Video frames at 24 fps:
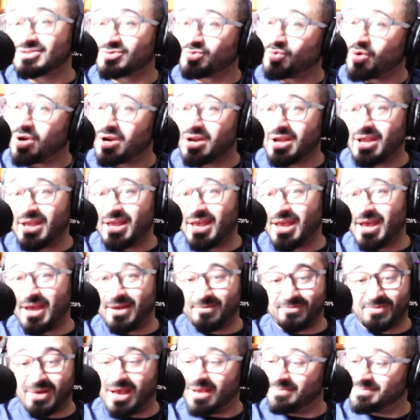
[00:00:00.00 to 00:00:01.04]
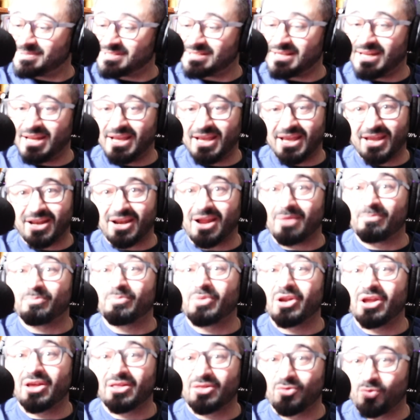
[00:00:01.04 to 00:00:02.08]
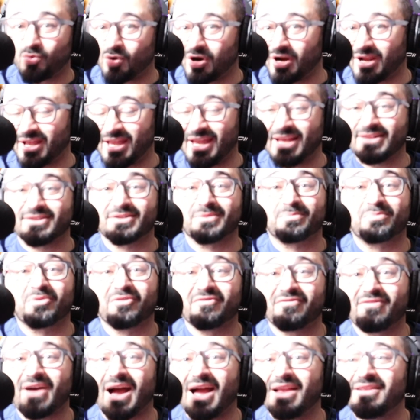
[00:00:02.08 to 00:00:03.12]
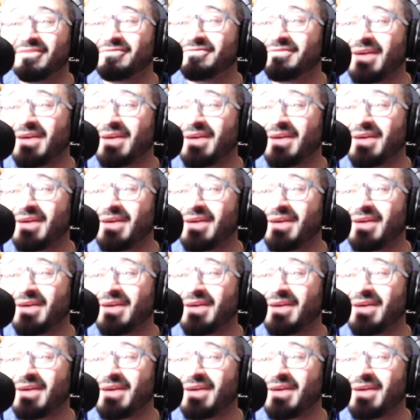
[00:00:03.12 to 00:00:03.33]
it's 1 a.m. I'm sitting here. I'm putting the work in to provide